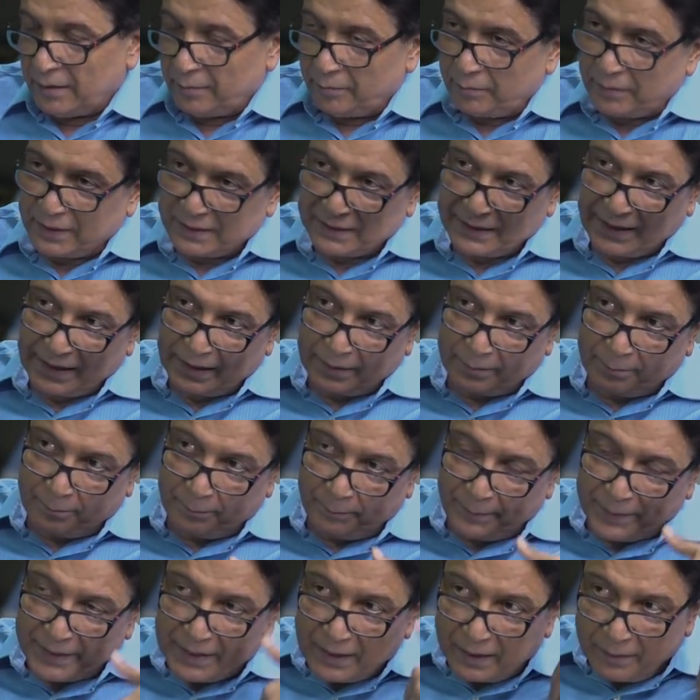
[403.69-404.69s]
but
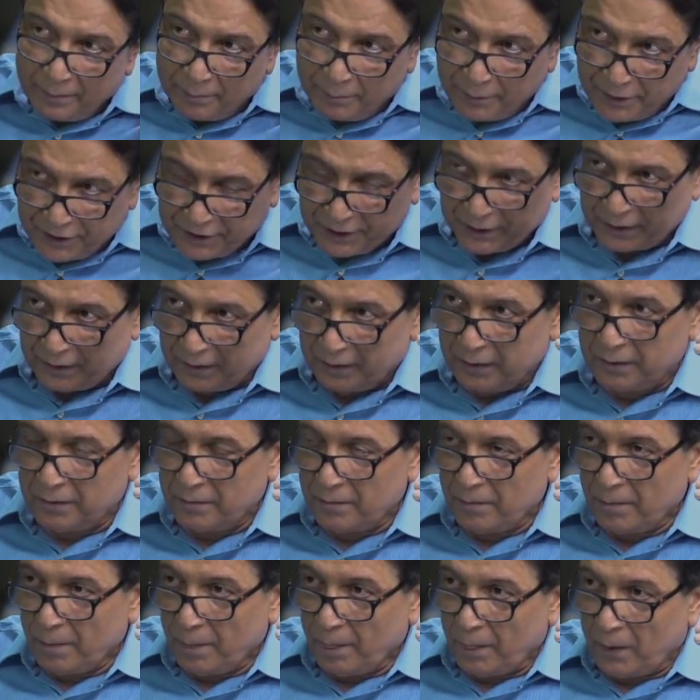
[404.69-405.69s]
that bigger mission
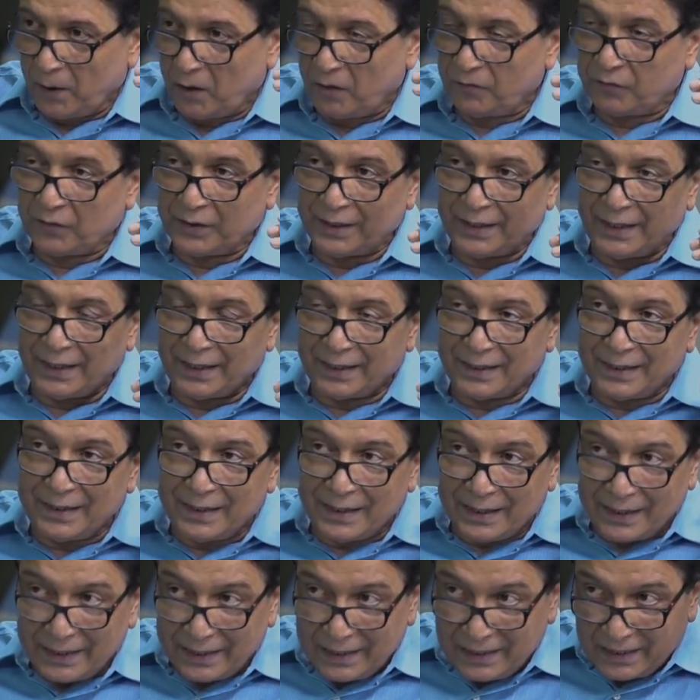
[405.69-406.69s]
of creating
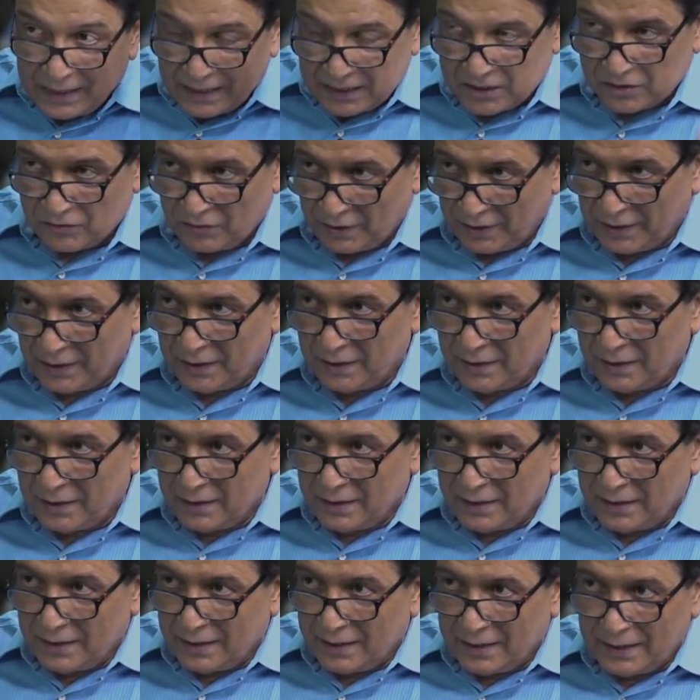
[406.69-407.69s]
an industry,
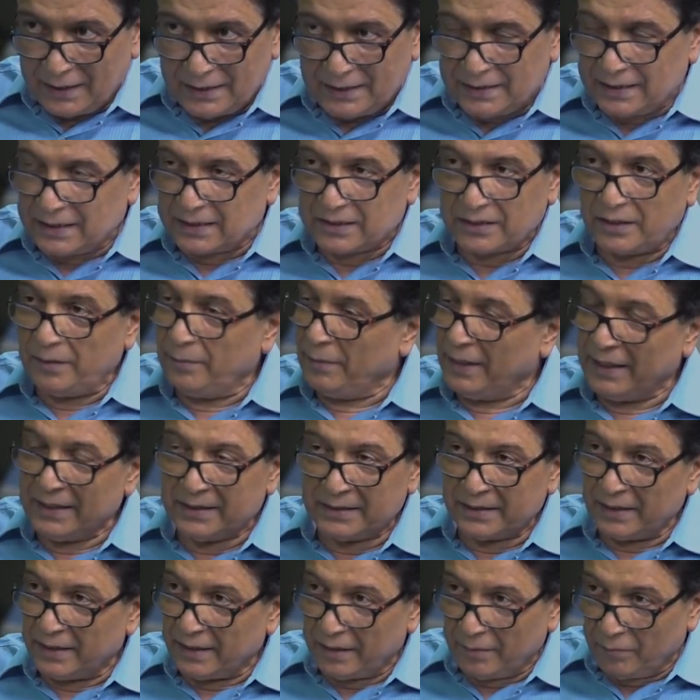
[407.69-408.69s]
it just
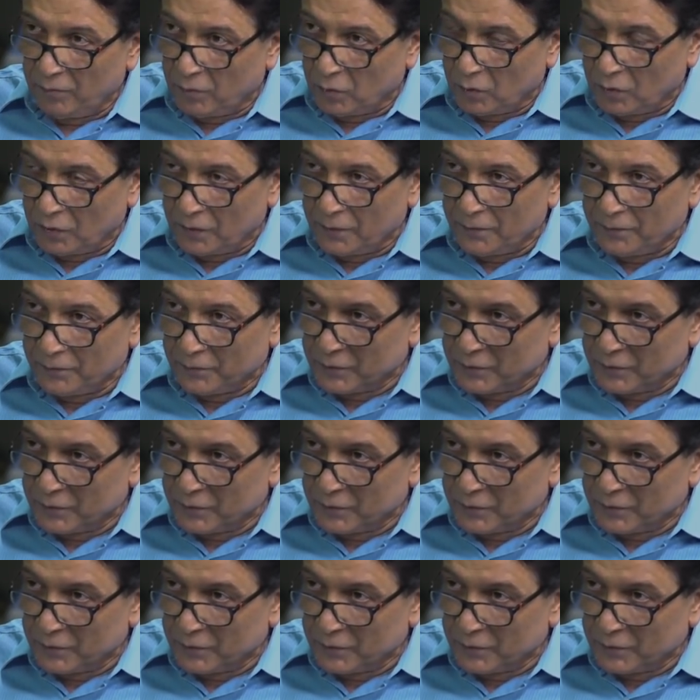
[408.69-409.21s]
remains in limbo.